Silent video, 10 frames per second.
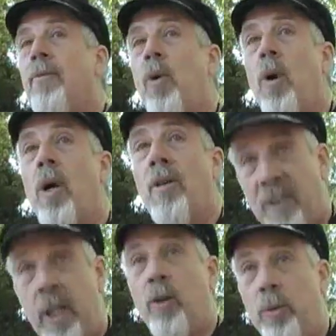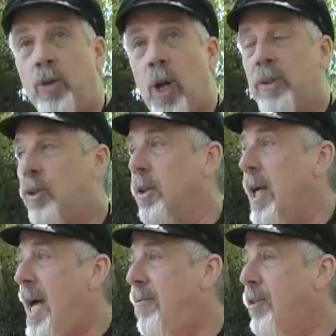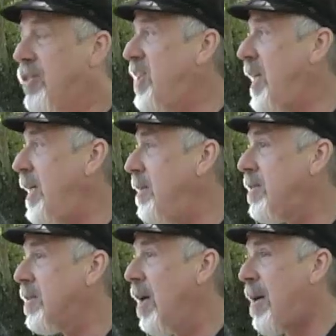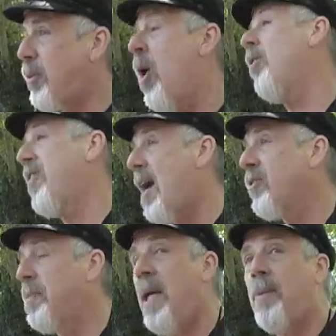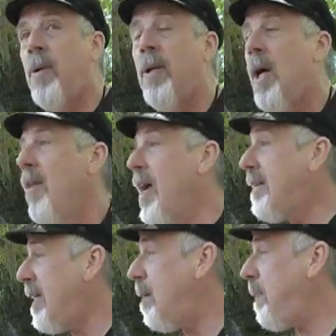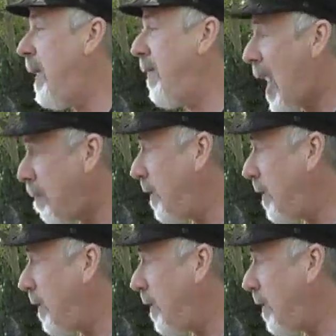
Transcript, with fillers: for affinity group structure and for cities of up to 100,000 people. The idea being, I